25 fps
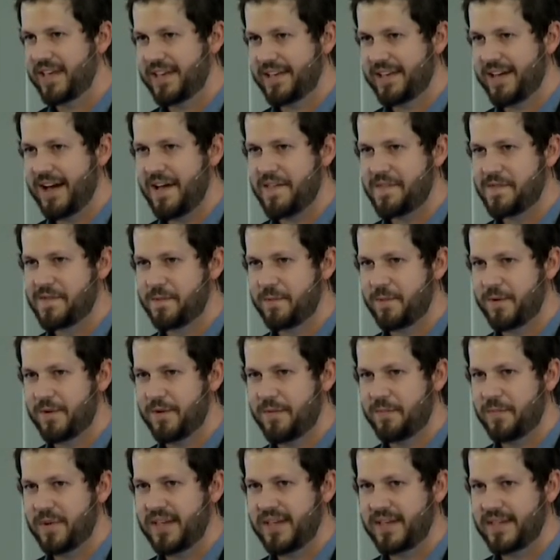at God's
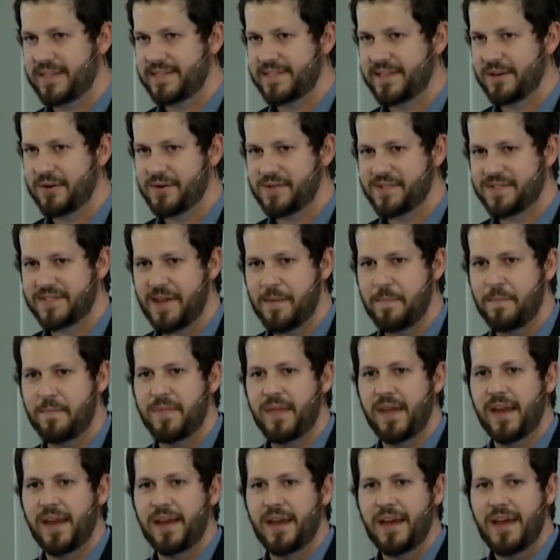word because there's
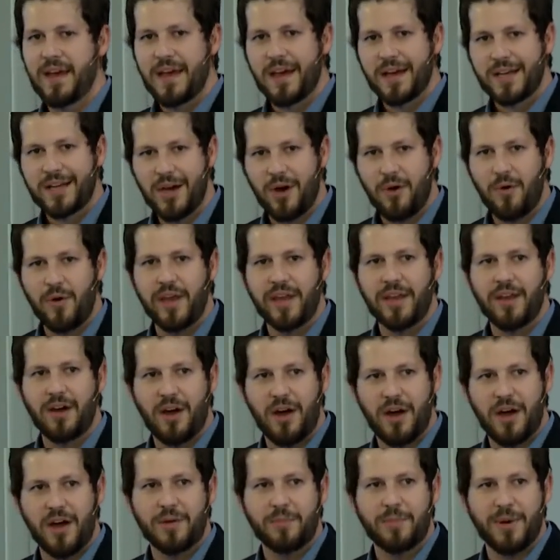something going
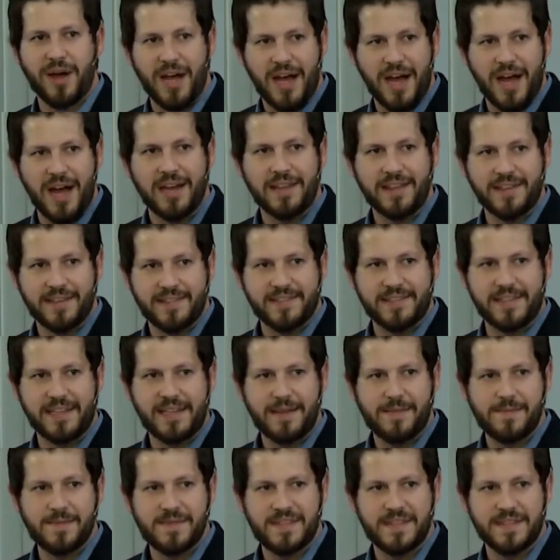on behind the
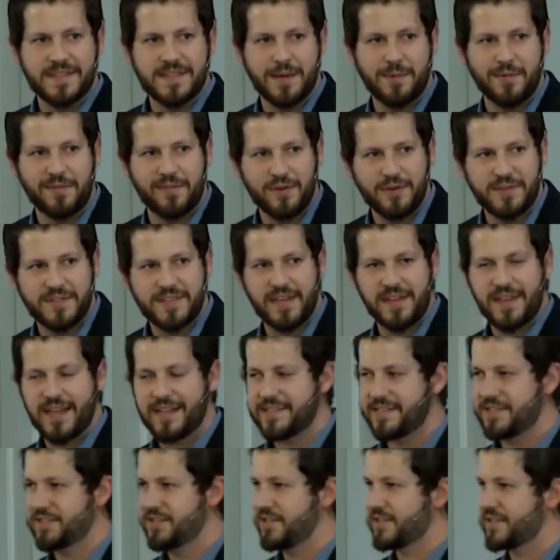scenes. Some of you say
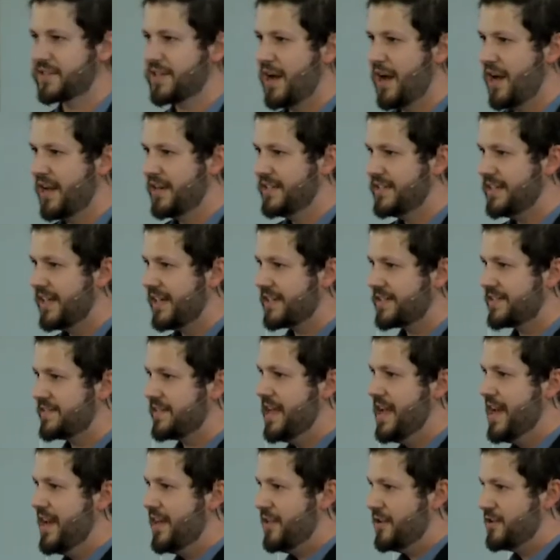that's just context.
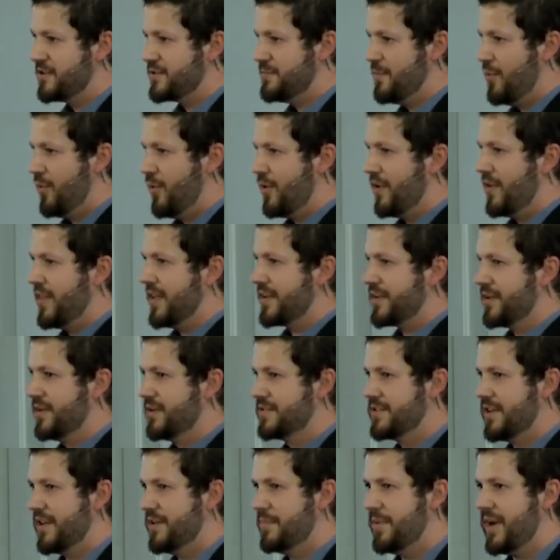There's more that
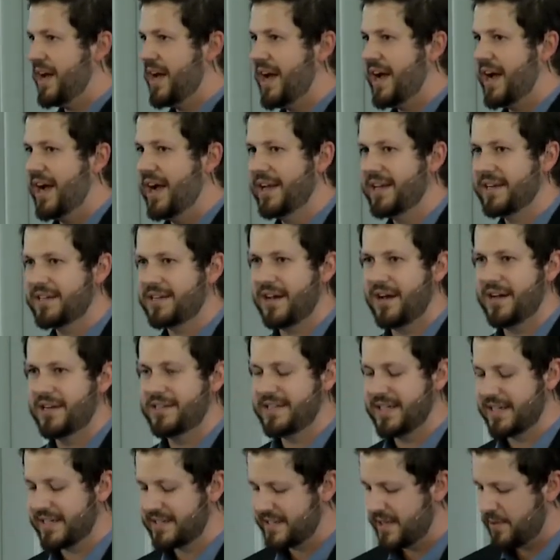goes on behind
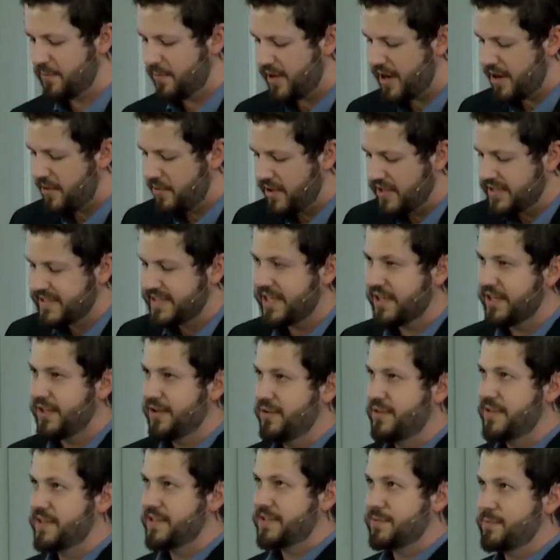context. And what I want to tell
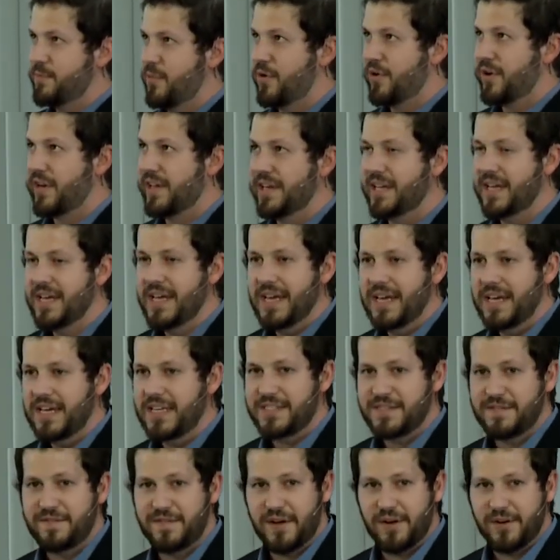you this morning
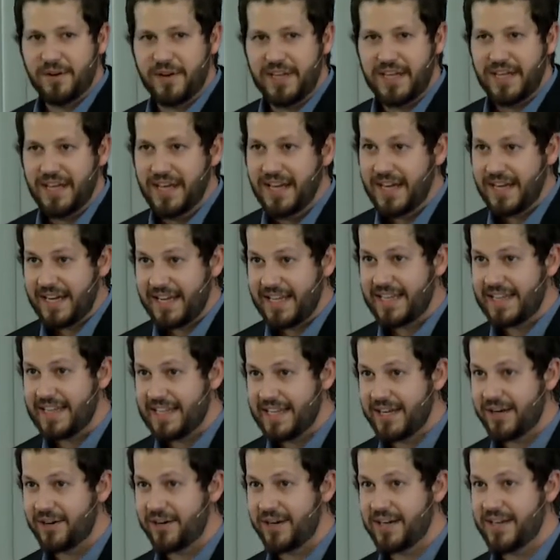is very
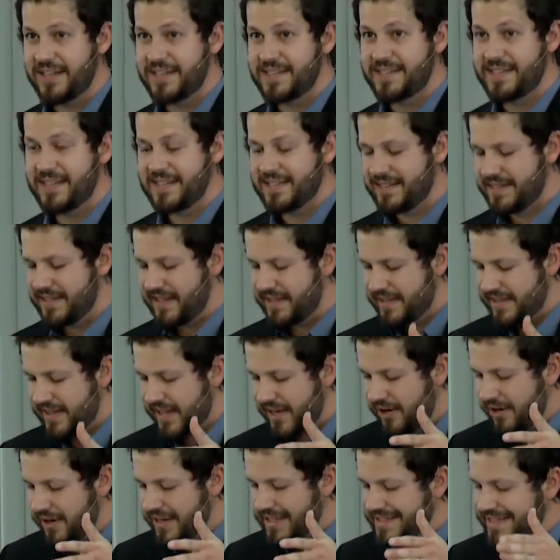clear, and it's this that
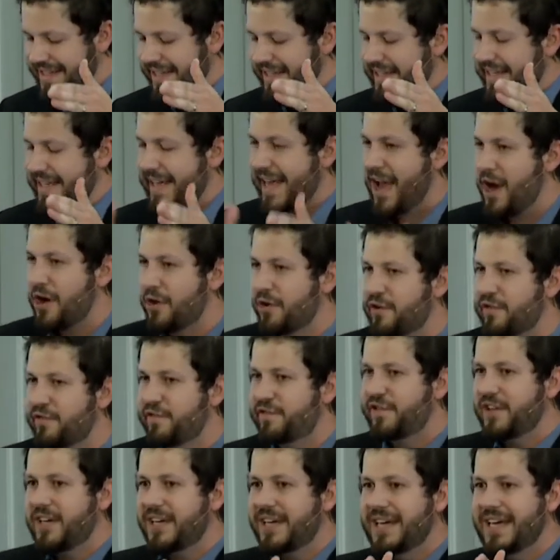there is a
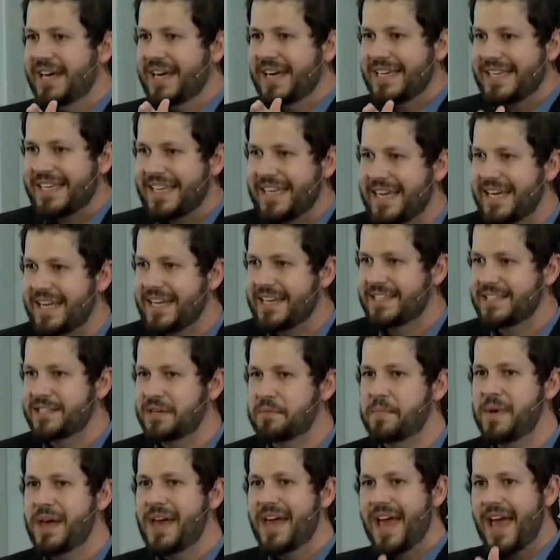counterfeit
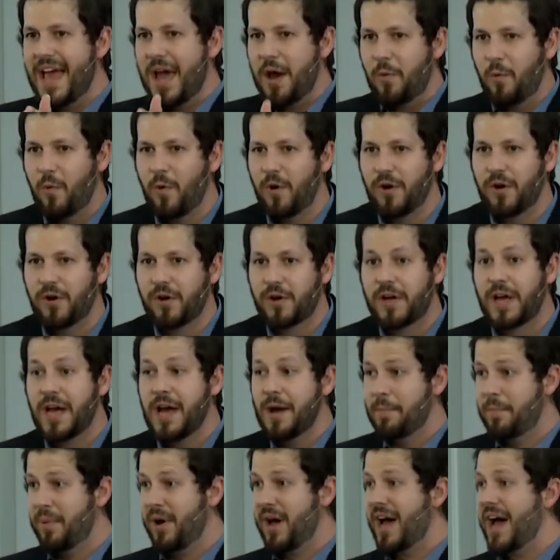kingdom at
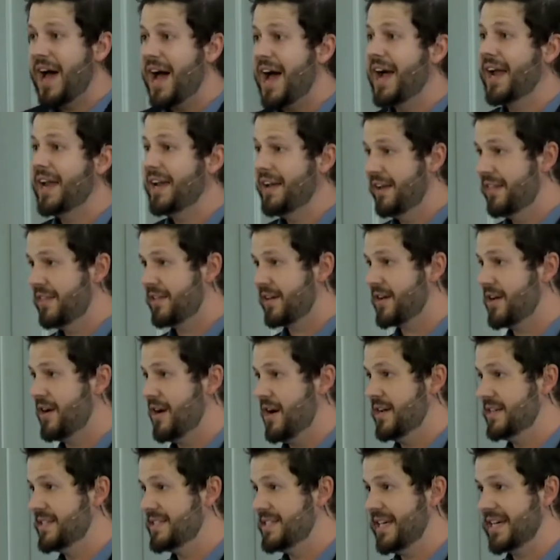work behind the
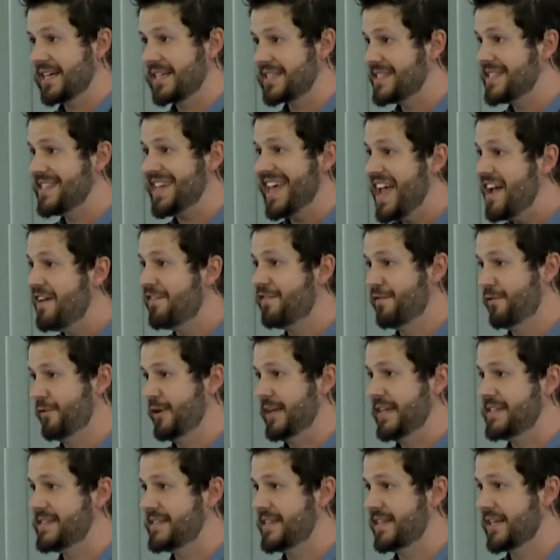context
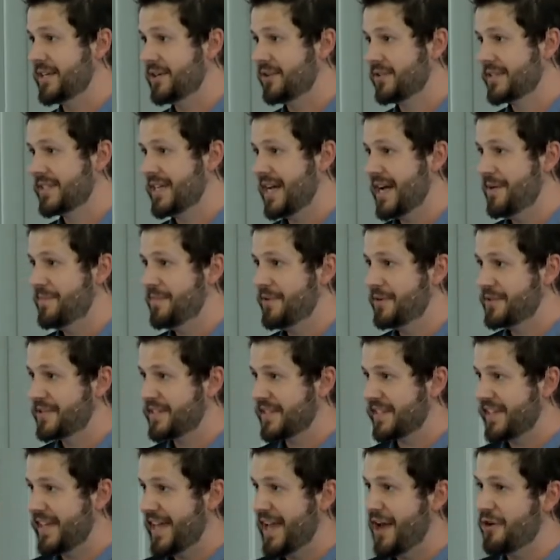every single time there's
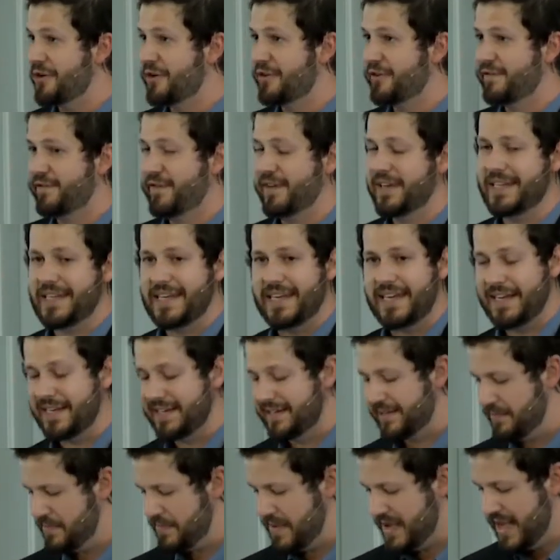a counterfeit
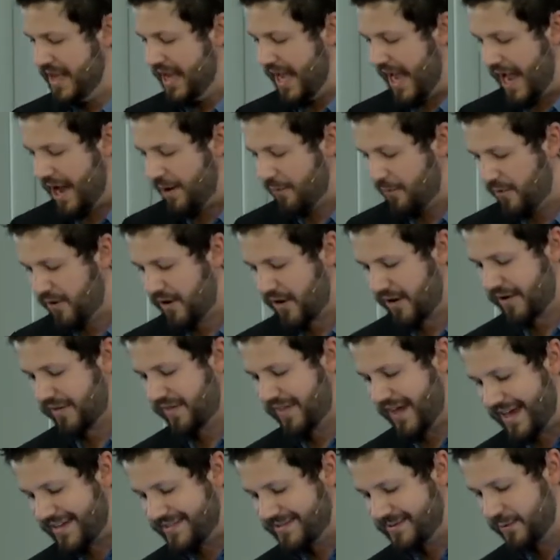kingdom at work.
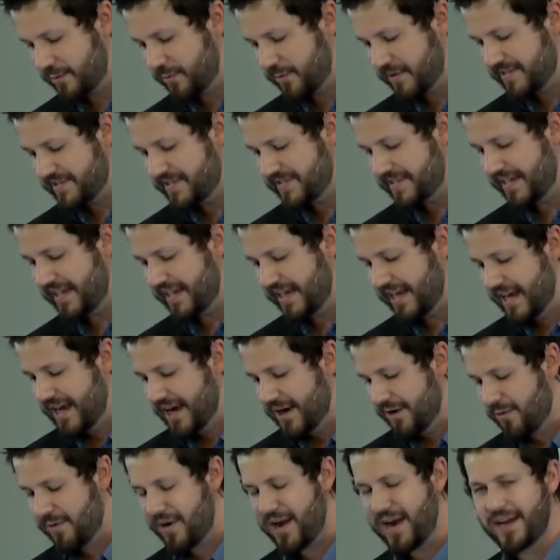That's what we see
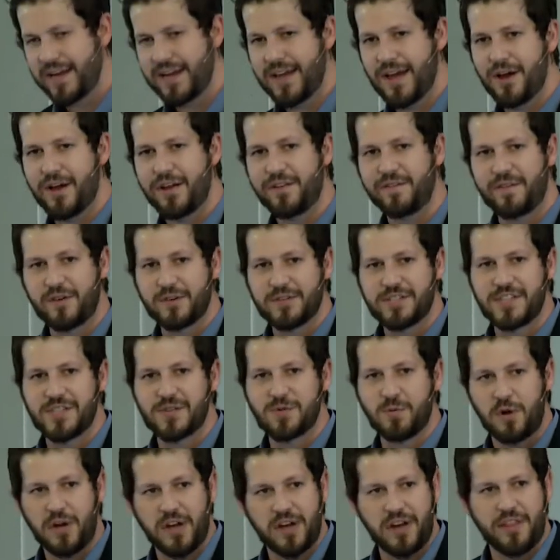right now. In verses
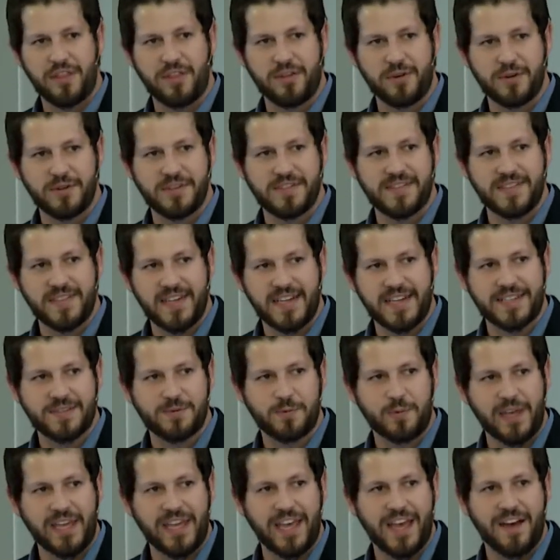1 through 6,
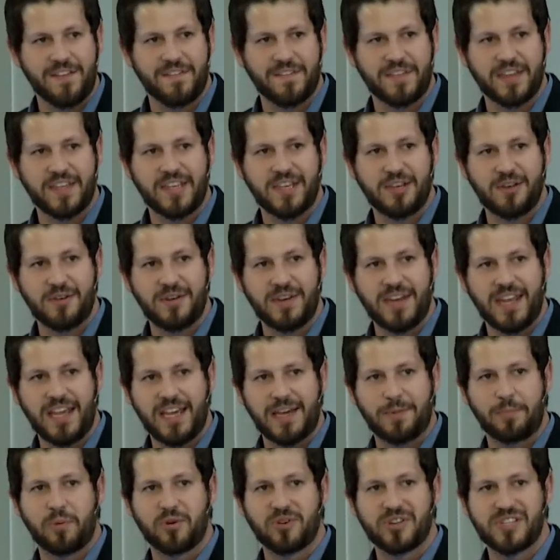we have the
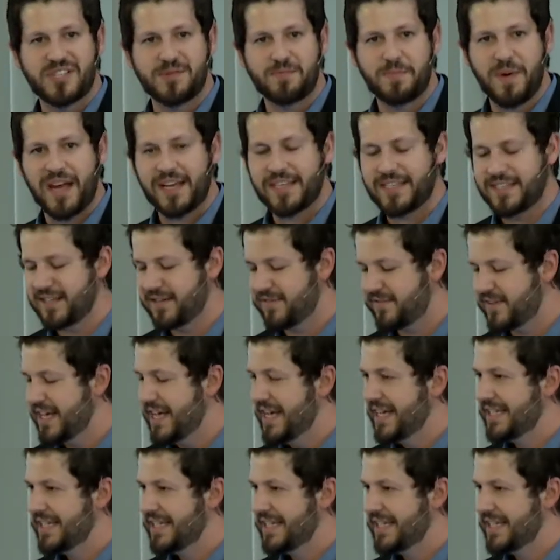unique perspective